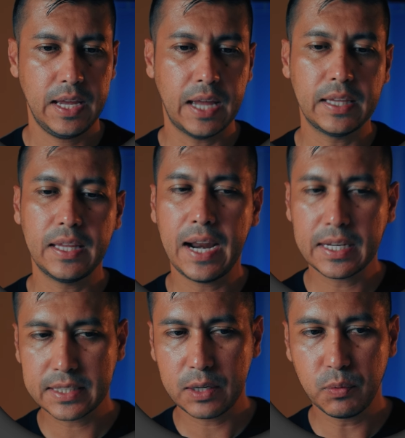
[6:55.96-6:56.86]
And then the
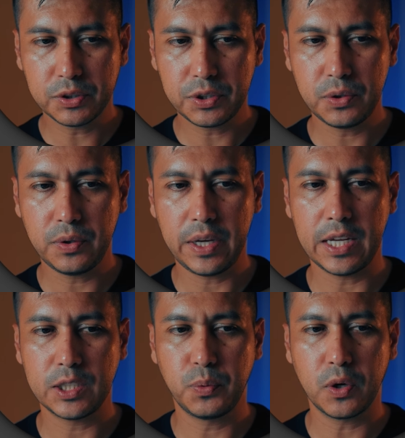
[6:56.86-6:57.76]
next thing we'll do
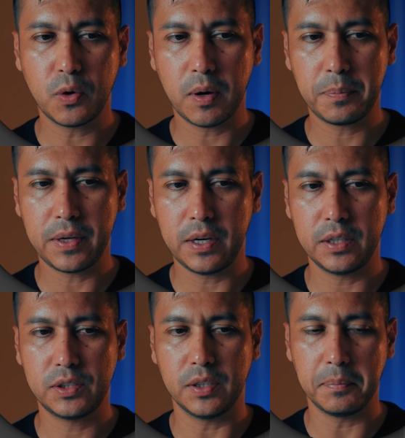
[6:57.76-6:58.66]
is we'll go up
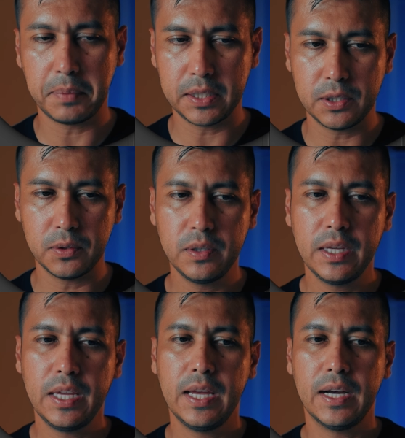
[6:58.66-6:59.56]
here to the bundle,
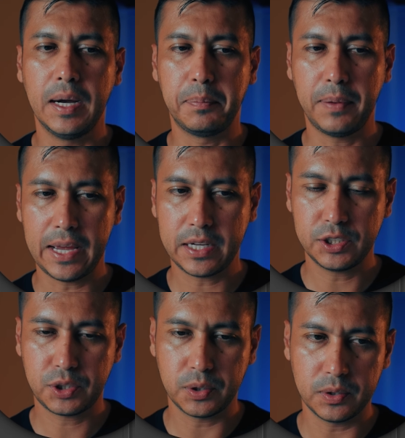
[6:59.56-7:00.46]
apply
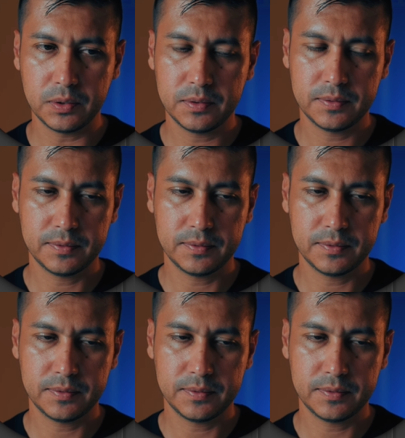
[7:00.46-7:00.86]
control.